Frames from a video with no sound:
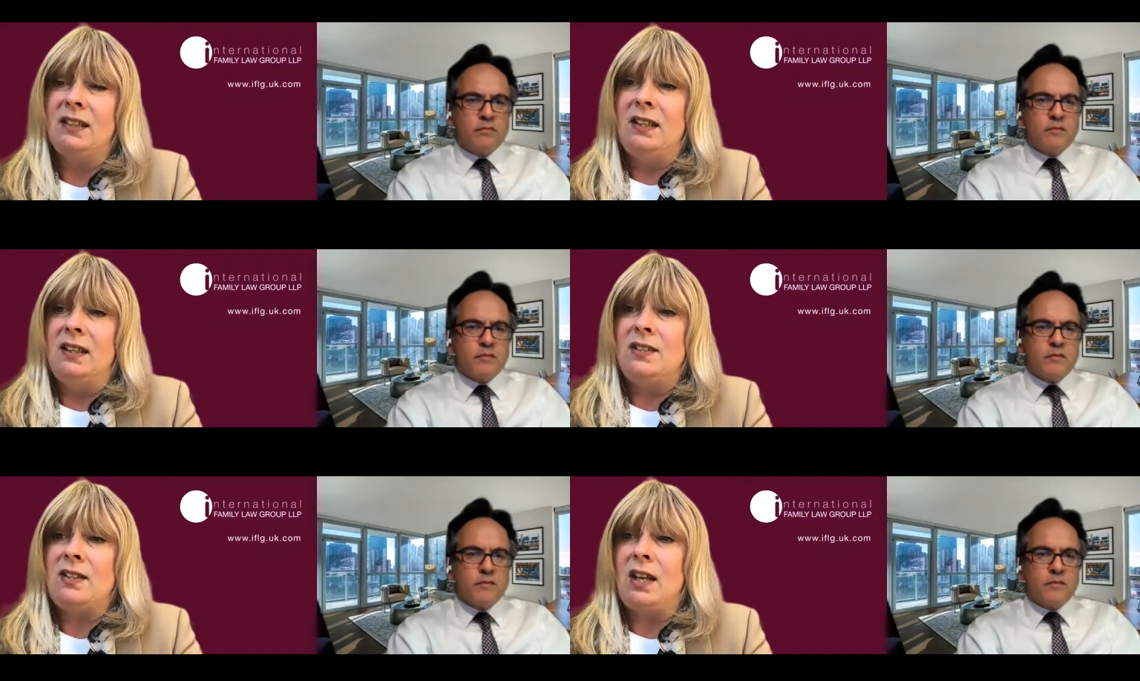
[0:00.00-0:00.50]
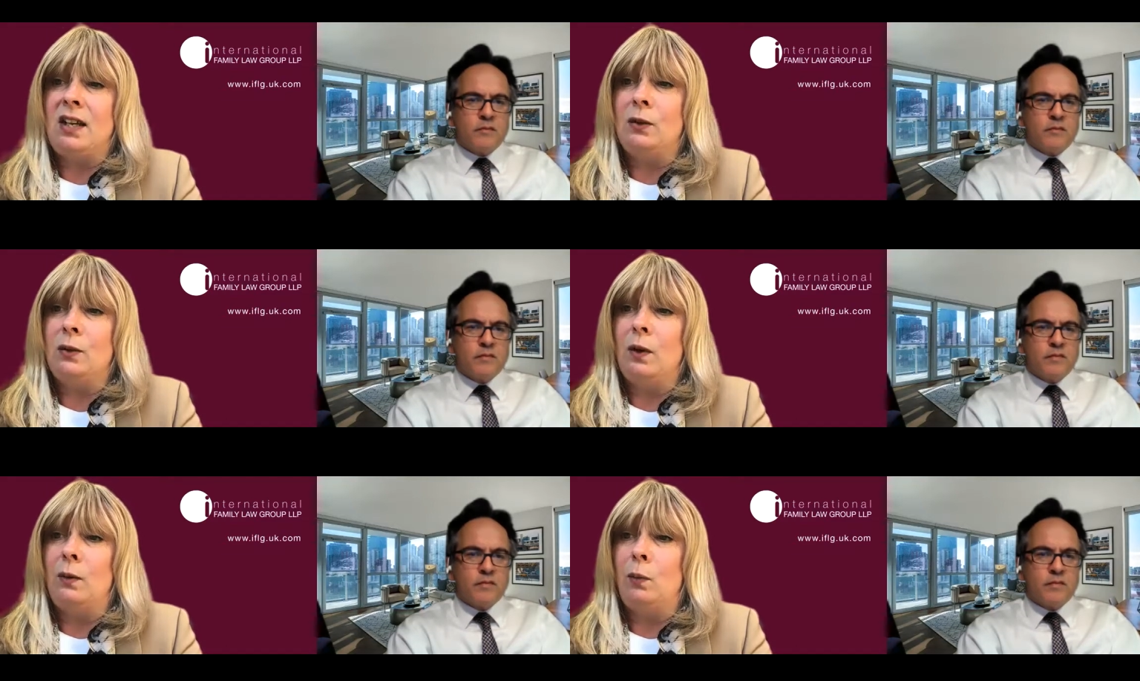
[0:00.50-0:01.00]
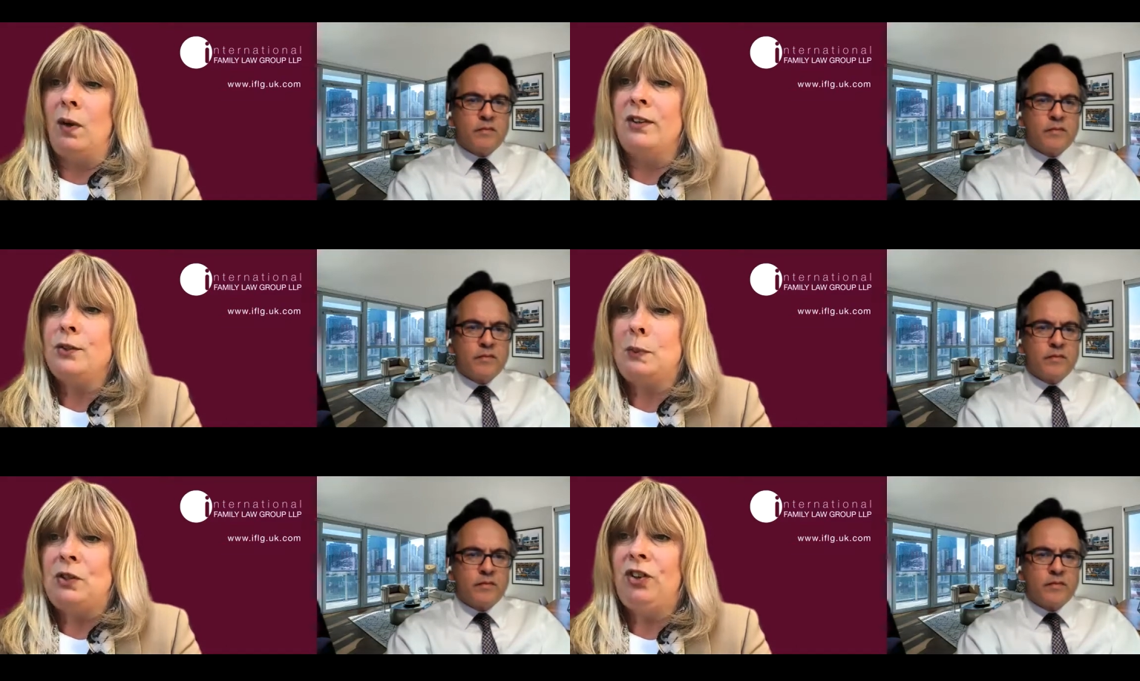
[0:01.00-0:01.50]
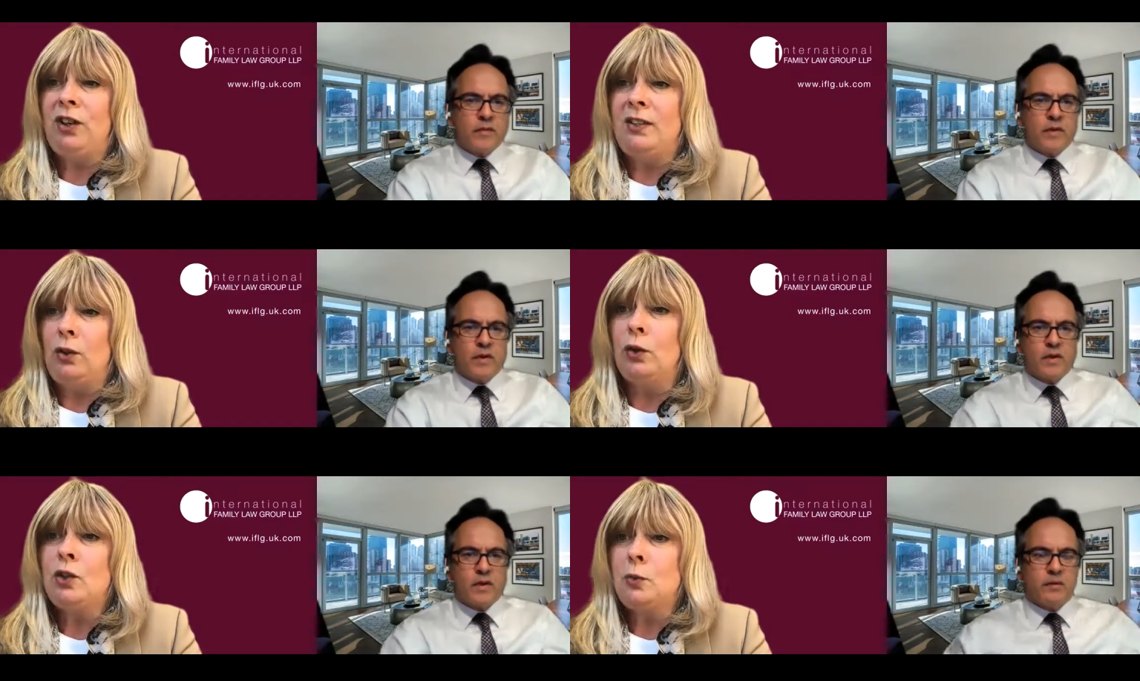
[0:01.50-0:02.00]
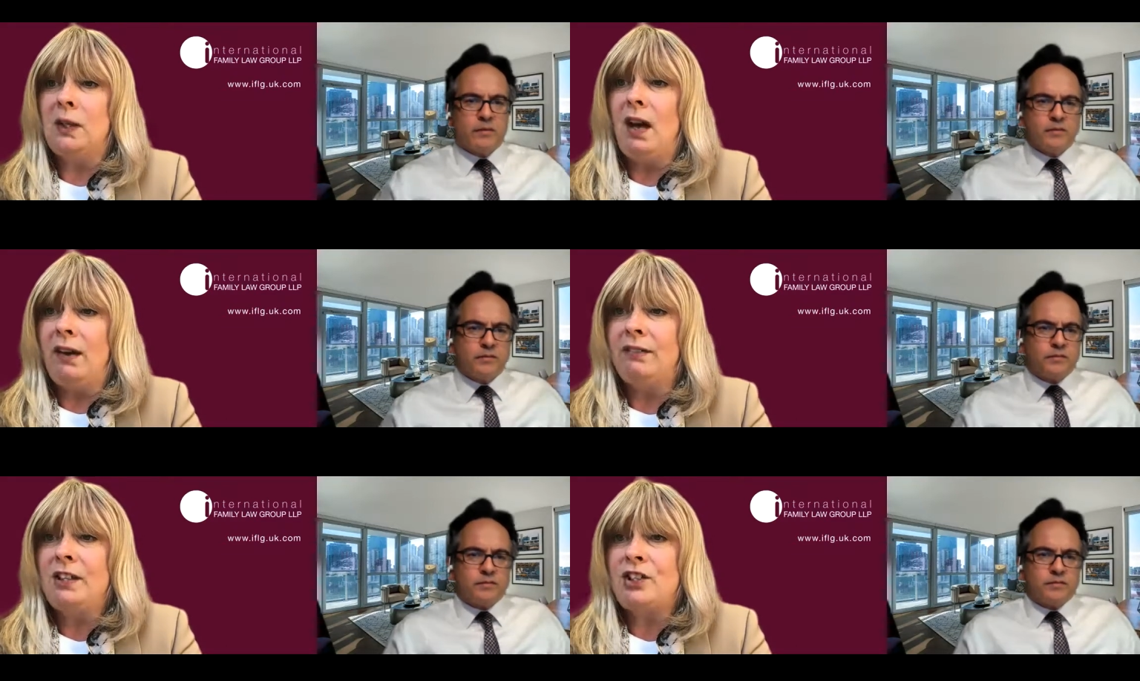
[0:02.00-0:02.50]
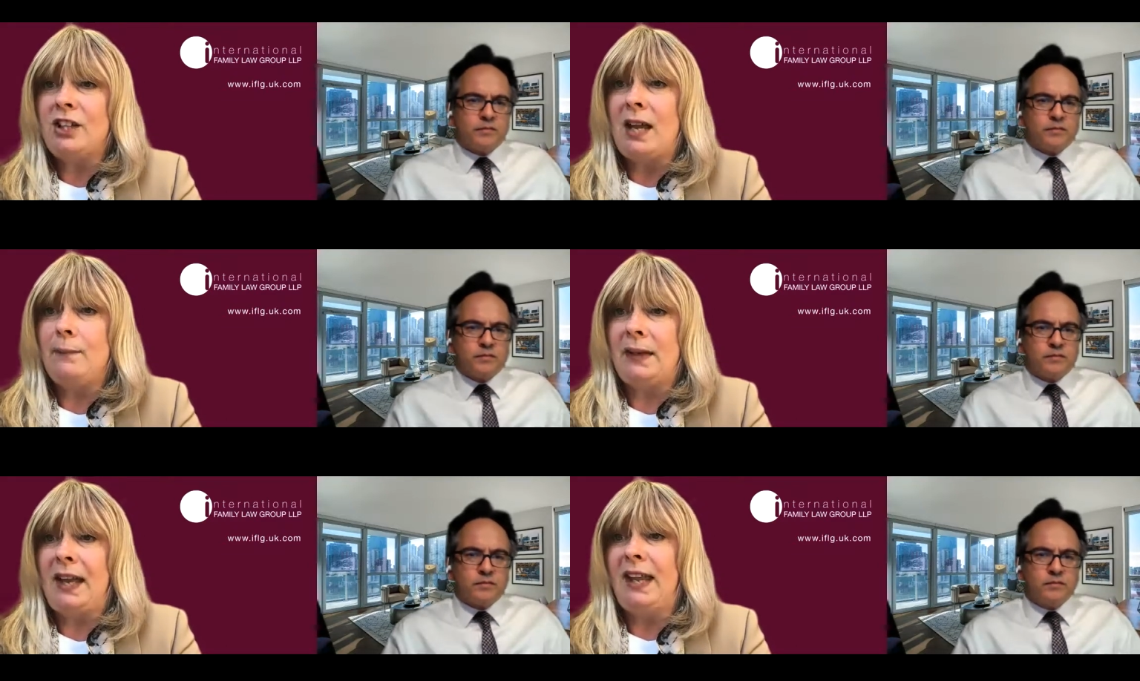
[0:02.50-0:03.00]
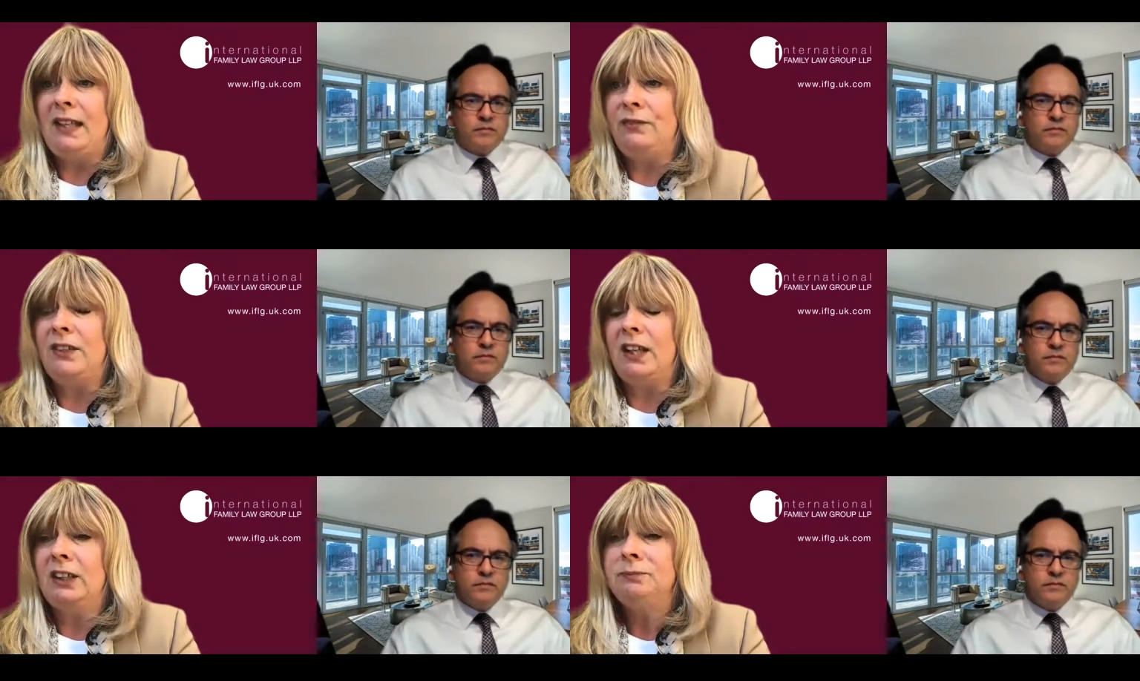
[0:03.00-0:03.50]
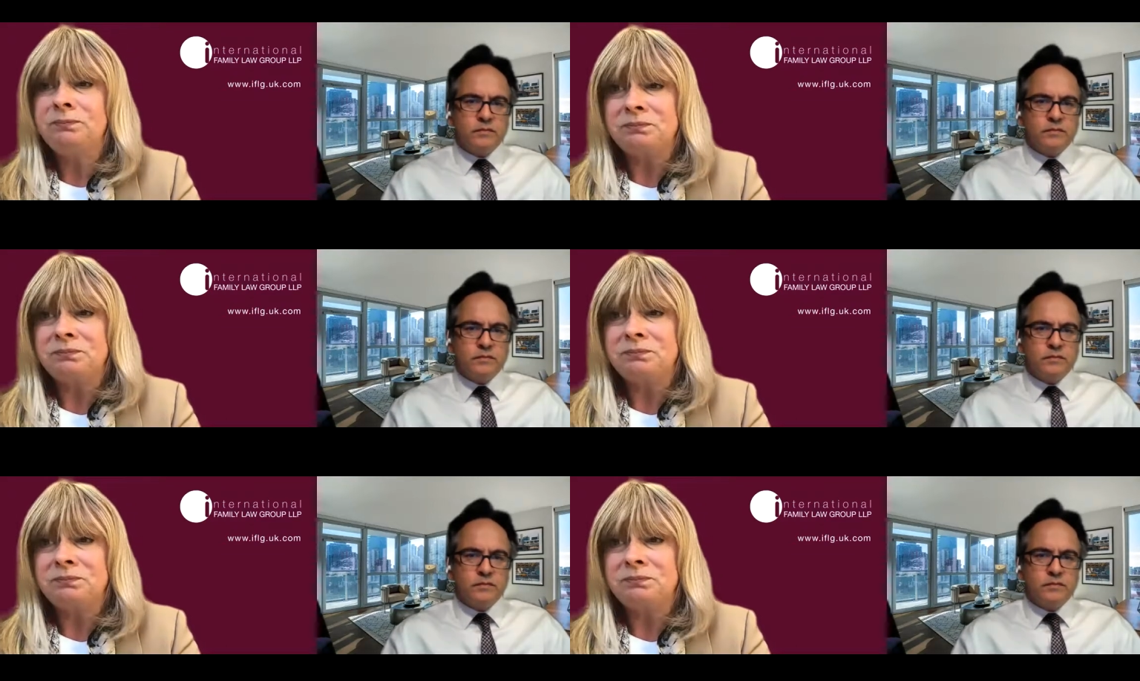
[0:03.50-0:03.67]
Speaker 1: So whilst we try not to encourage that behaviour,